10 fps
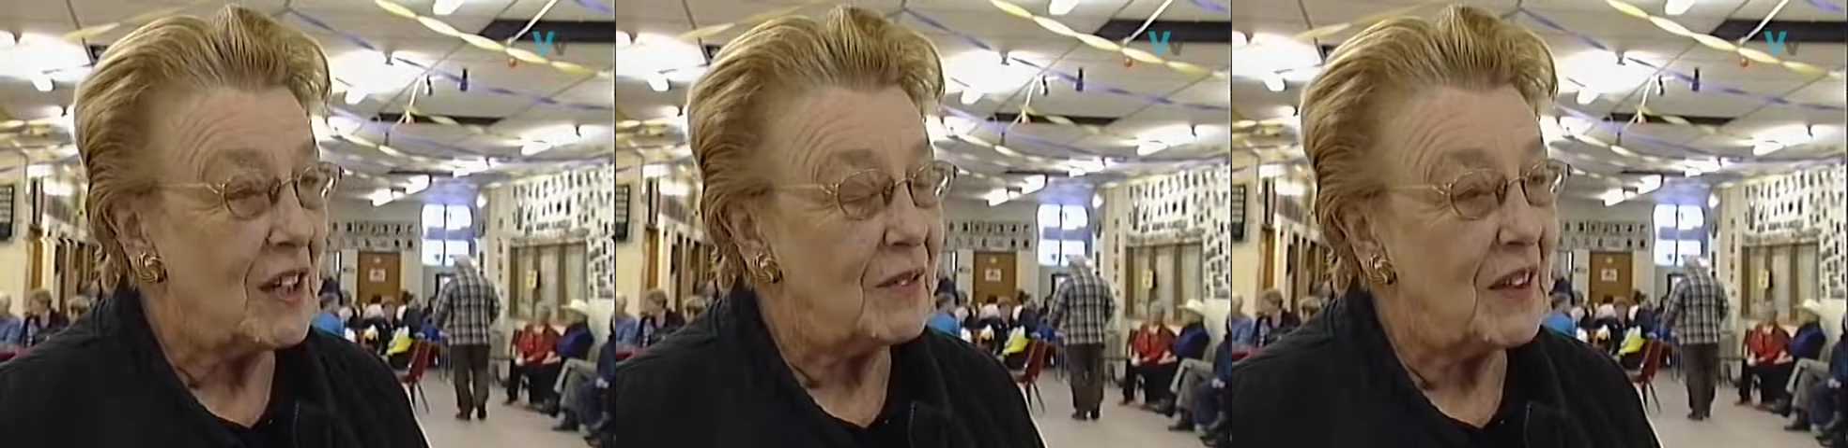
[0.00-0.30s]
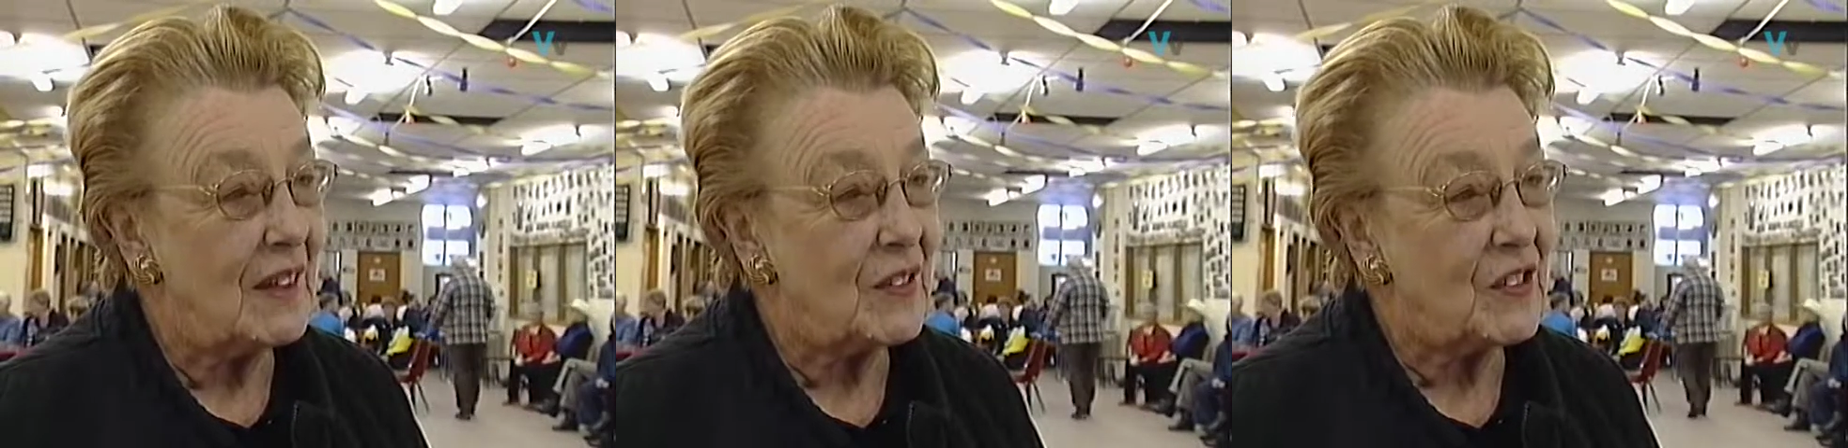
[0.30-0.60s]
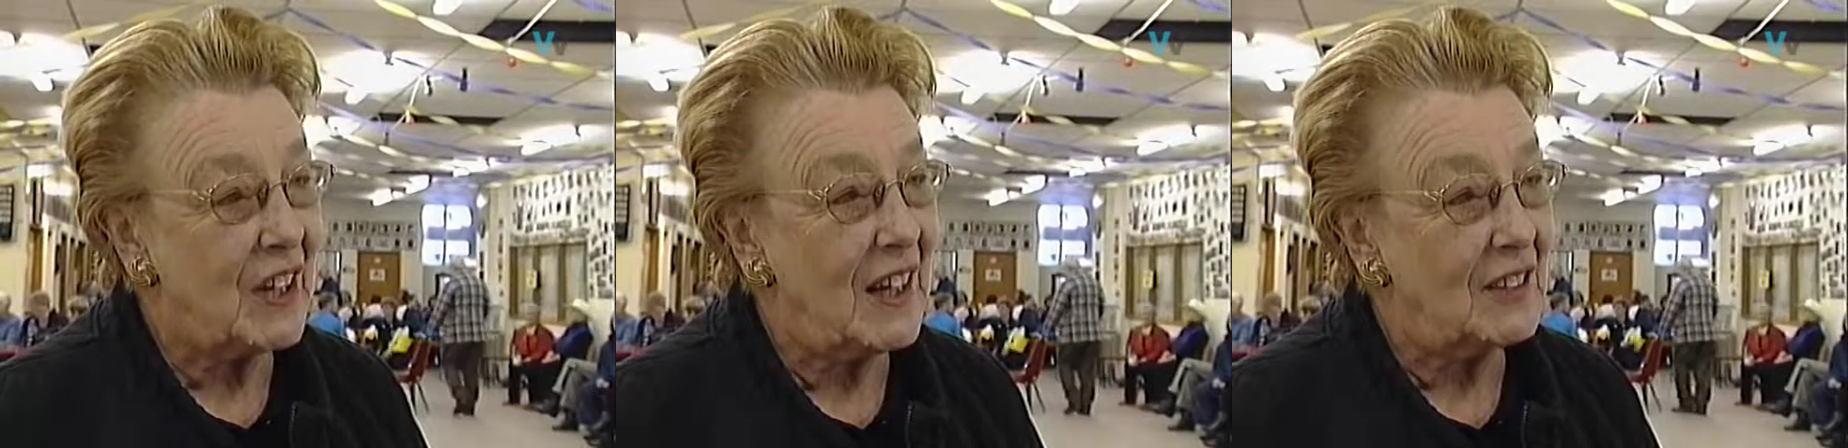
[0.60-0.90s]
I find the
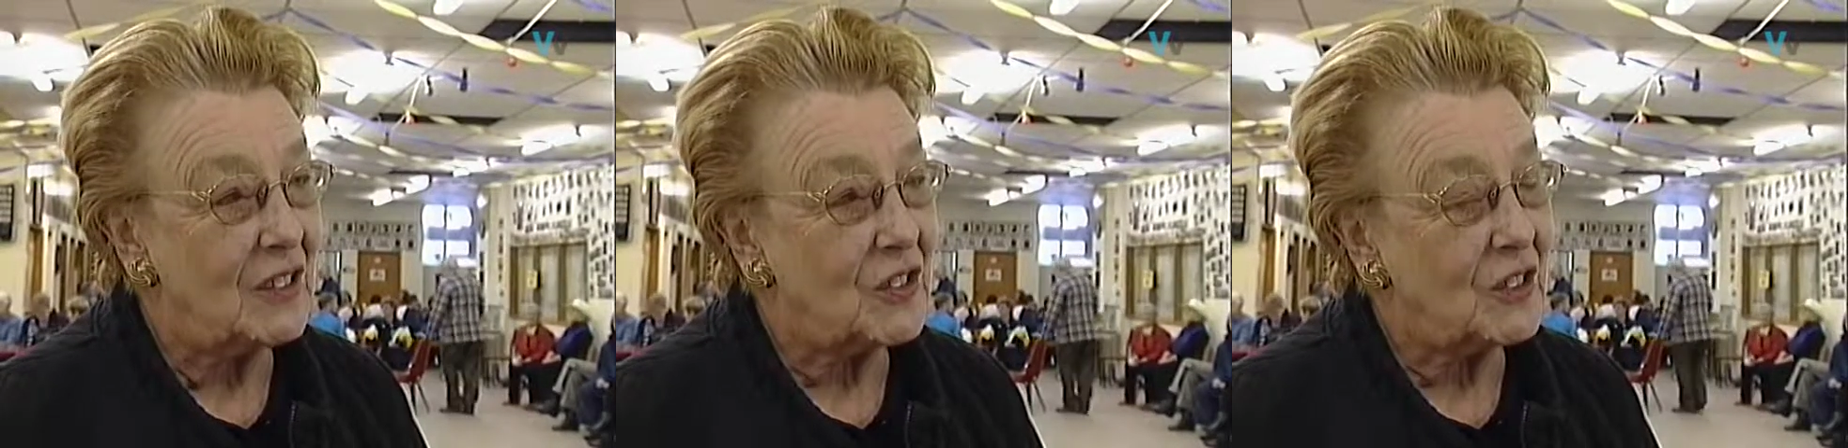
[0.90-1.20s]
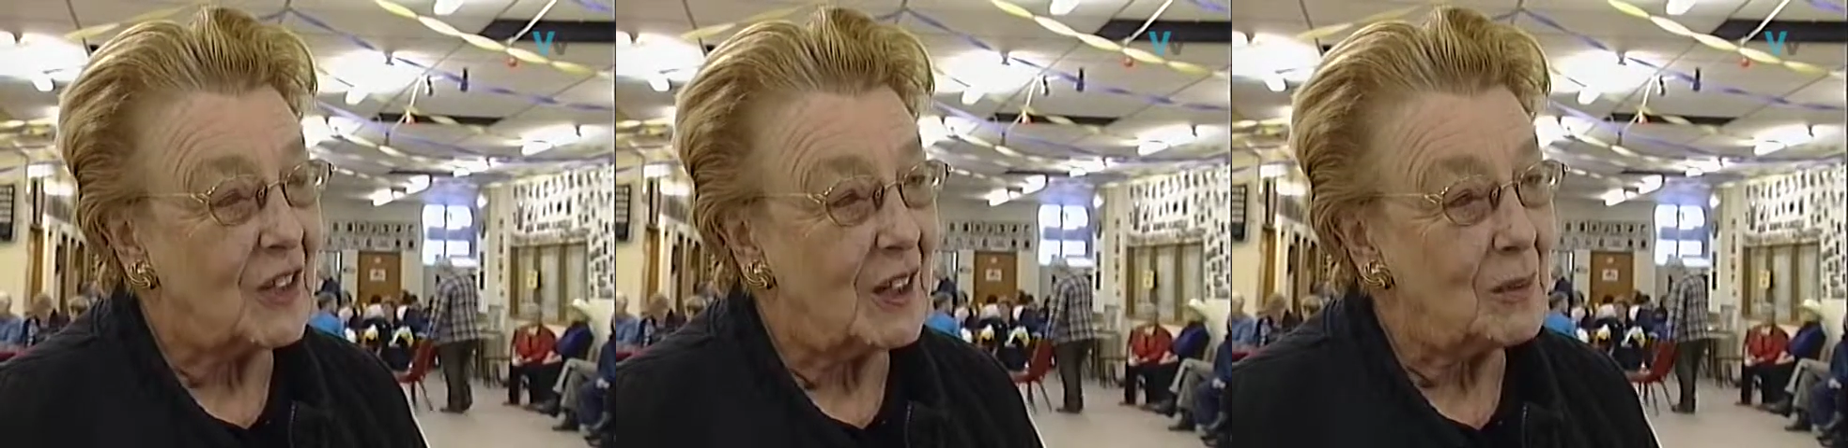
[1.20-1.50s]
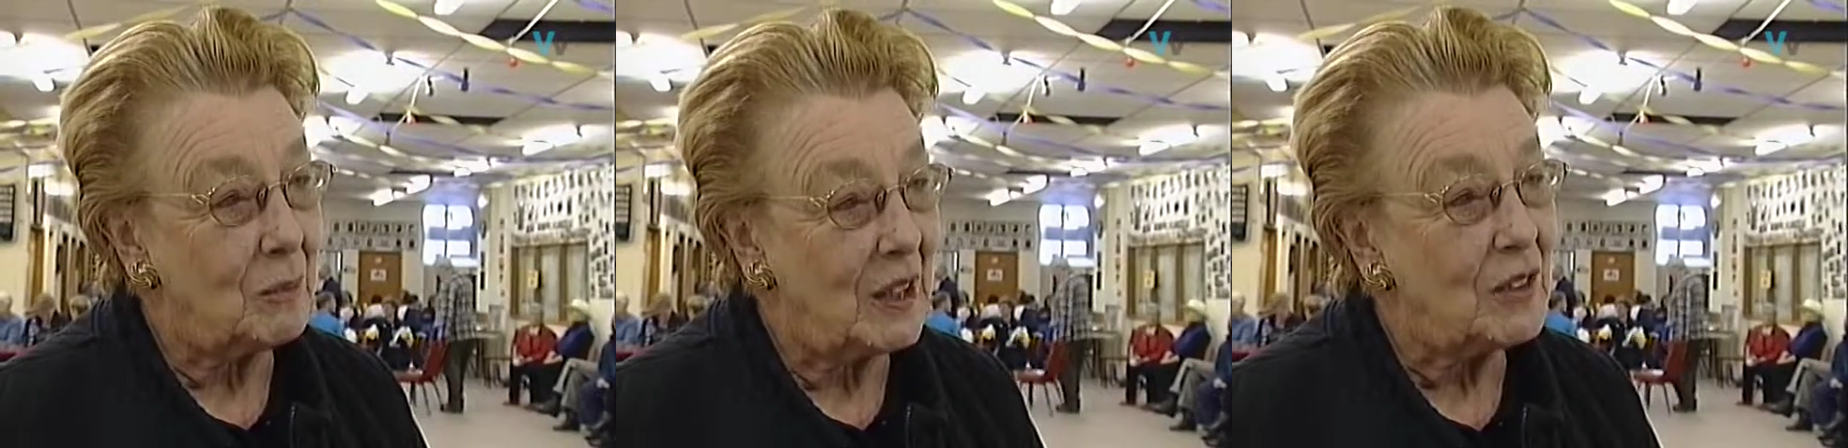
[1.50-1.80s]
standards just
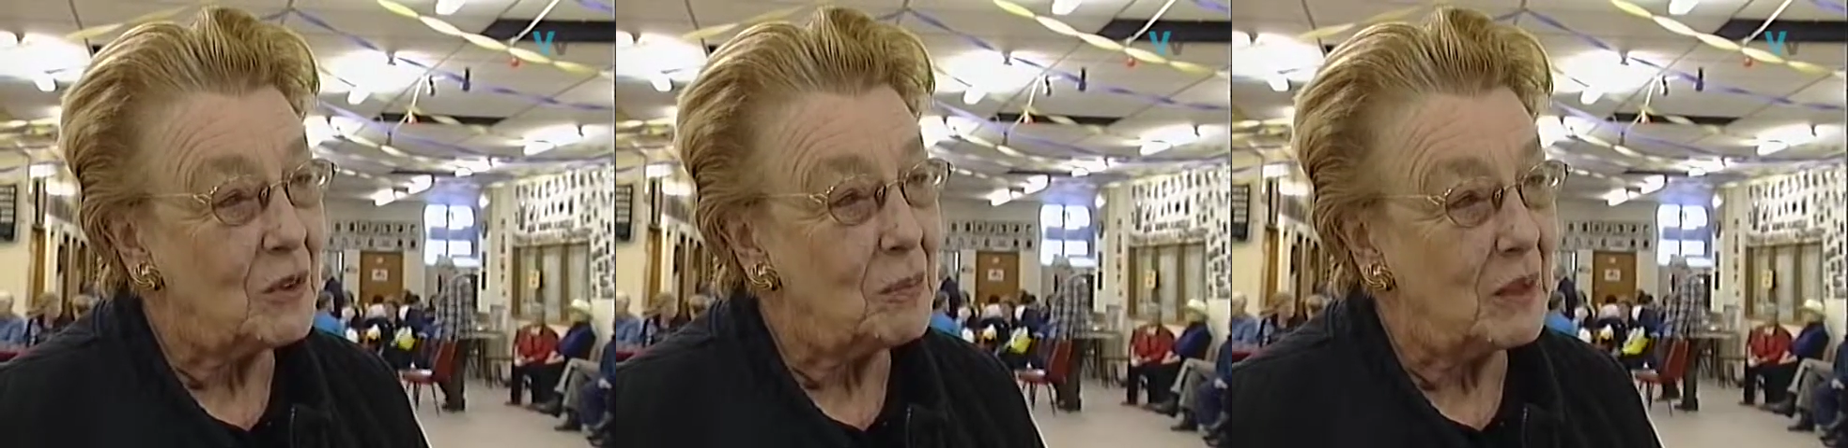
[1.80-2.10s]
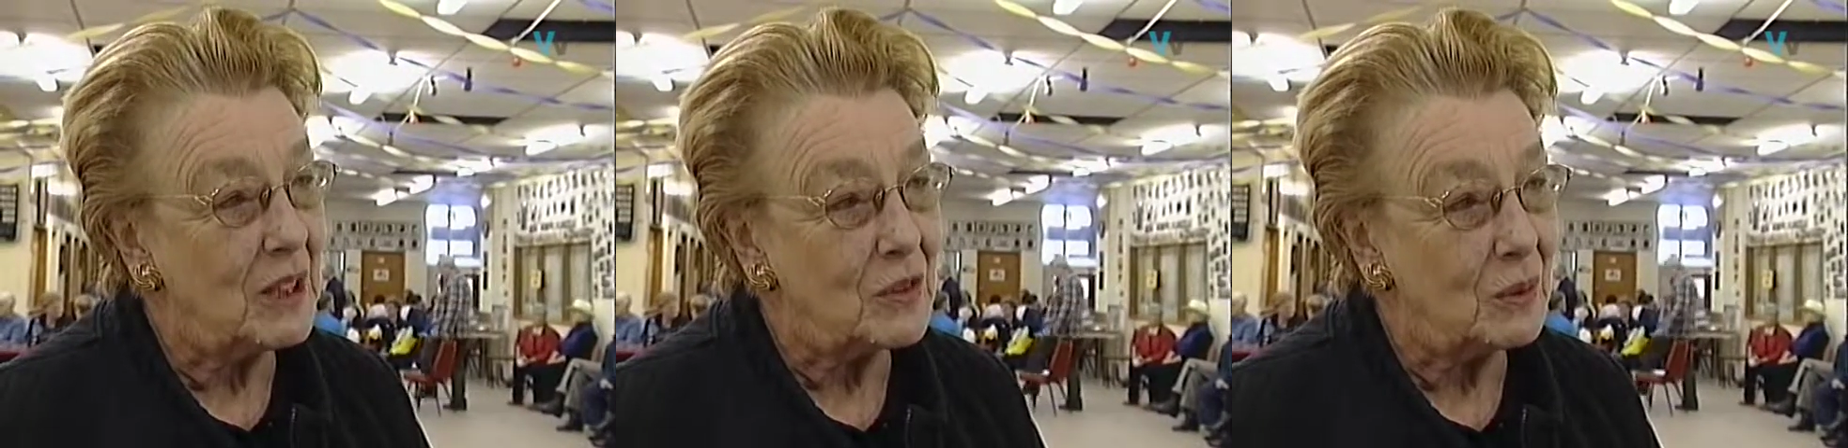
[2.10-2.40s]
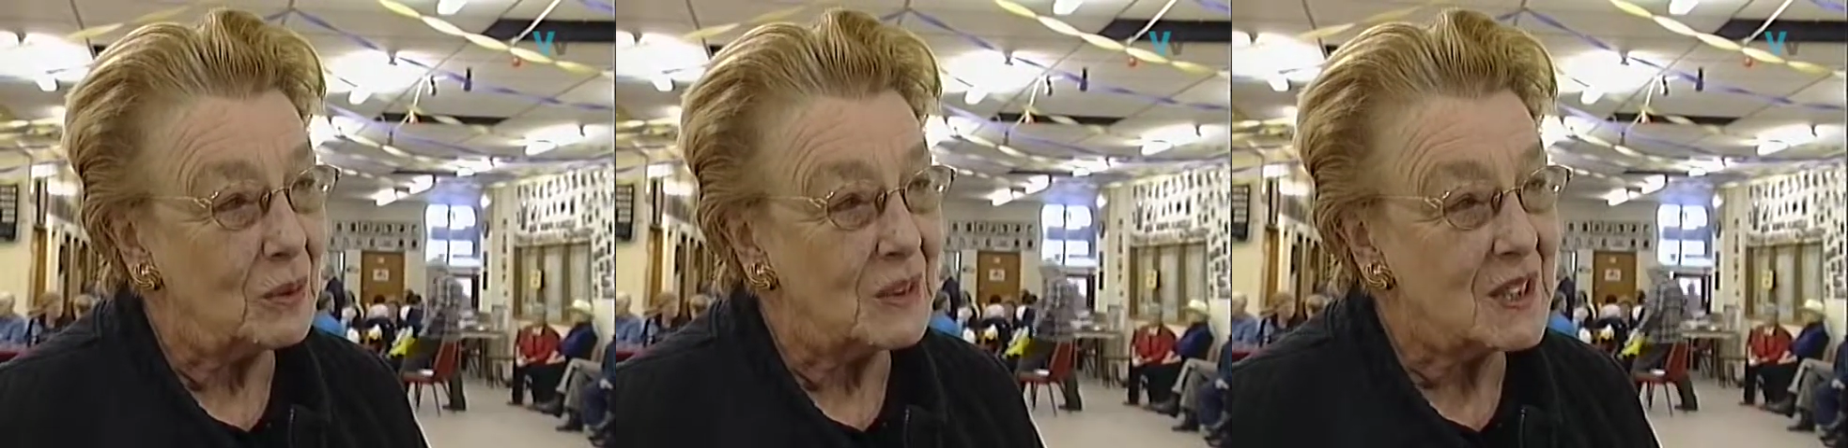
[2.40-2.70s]
getting better and better
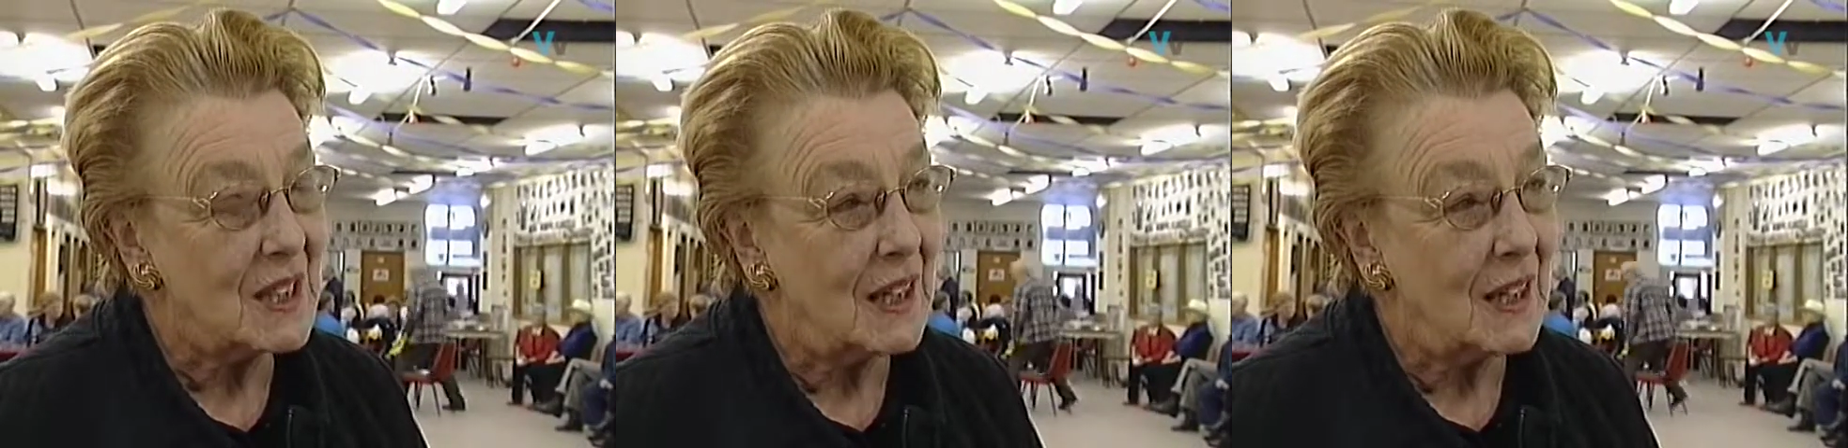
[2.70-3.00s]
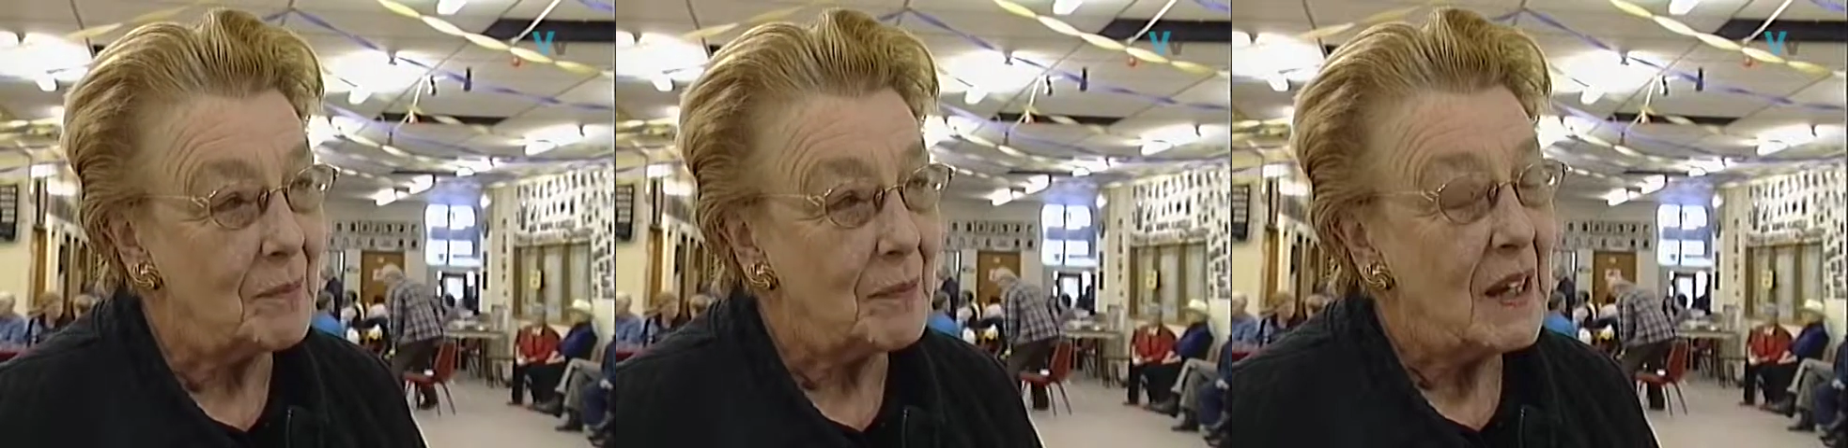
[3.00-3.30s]
all the time.